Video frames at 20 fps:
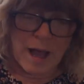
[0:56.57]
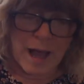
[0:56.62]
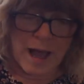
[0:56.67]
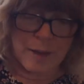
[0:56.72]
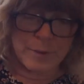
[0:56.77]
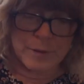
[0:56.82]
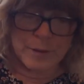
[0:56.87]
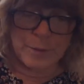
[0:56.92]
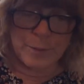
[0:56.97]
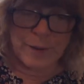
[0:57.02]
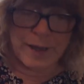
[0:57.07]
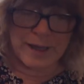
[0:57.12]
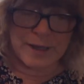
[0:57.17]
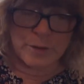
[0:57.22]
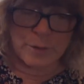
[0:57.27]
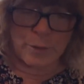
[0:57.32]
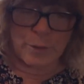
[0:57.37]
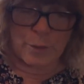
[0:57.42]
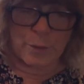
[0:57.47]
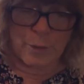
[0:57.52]
I'm gonna
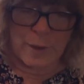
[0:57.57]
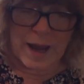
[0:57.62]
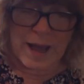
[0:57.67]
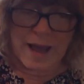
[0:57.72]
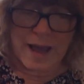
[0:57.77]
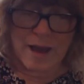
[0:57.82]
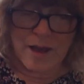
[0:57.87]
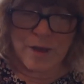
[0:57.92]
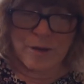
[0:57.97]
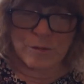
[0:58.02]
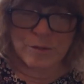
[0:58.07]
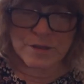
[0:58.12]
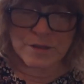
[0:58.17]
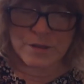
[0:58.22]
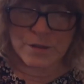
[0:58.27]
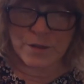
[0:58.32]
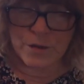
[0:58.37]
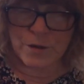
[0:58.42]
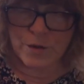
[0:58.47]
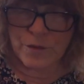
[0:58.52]
paint a round
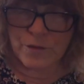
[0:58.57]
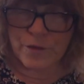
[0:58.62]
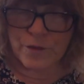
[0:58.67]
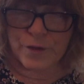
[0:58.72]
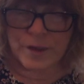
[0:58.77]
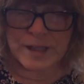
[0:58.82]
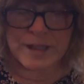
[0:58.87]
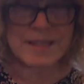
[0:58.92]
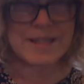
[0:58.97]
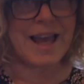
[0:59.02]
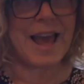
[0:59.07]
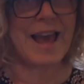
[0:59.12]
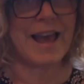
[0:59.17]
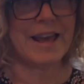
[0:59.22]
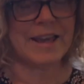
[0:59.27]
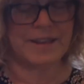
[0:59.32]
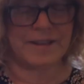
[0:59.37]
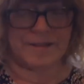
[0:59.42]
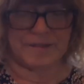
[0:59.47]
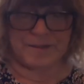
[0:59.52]
circle for his
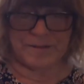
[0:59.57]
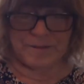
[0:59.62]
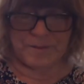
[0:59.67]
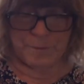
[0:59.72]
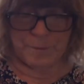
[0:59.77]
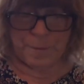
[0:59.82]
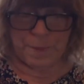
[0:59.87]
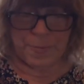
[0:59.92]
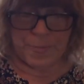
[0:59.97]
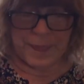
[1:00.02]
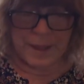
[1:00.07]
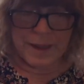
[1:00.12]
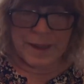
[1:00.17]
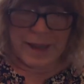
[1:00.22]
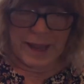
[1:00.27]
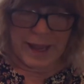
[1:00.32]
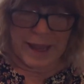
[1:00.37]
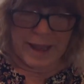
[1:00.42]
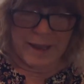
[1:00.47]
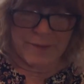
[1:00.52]
head
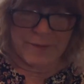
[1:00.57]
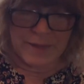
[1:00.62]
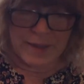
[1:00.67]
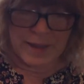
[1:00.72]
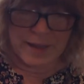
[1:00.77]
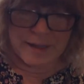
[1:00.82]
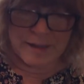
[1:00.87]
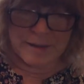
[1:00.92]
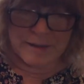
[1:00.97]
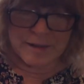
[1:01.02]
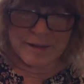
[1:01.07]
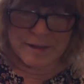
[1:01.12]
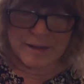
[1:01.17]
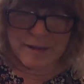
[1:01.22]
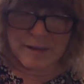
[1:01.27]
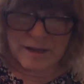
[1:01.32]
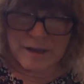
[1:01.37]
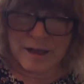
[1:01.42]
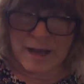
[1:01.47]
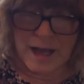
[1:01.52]
and then
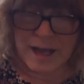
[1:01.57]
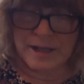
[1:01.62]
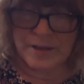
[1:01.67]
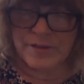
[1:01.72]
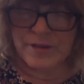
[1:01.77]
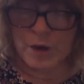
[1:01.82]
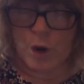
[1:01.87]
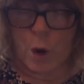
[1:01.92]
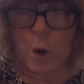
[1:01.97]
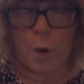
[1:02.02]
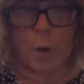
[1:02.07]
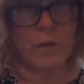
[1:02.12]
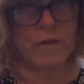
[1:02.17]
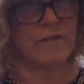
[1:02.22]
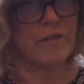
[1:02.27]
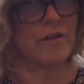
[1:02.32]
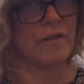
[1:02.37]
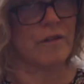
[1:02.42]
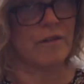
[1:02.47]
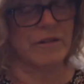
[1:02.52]
kind of an
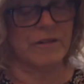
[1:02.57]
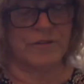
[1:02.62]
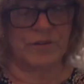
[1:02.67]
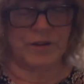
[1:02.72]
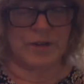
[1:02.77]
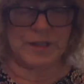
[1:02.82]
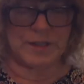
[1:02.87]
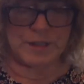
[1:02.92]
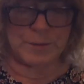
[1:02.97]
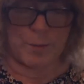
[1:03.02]
oval for his